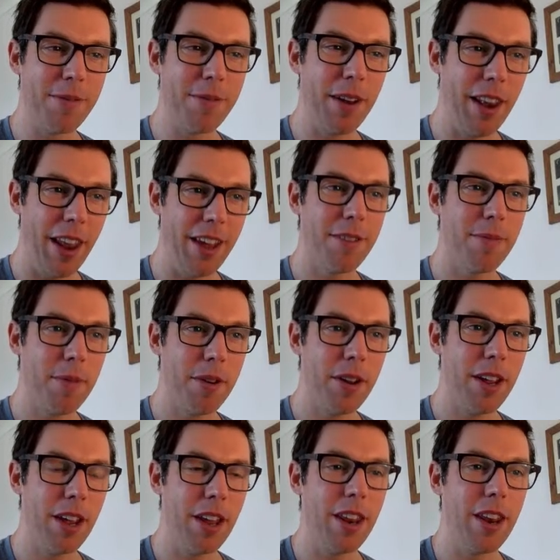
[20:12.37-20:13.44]
for less
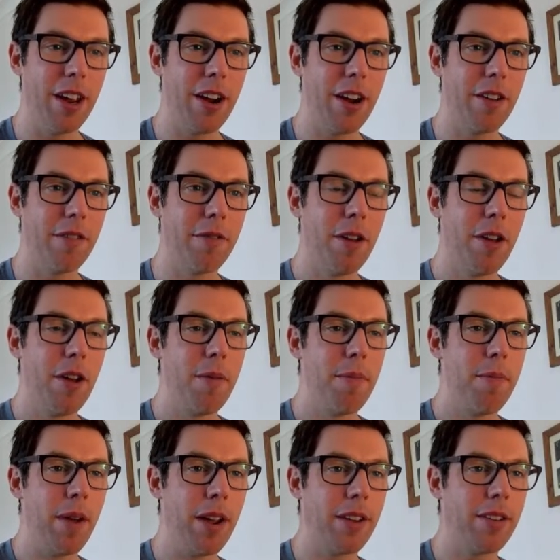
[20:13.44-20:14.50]
money, and then it kind of
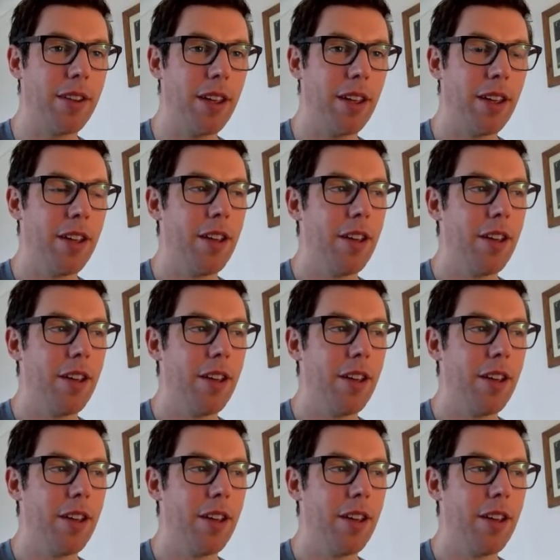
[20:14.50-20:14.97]
makes it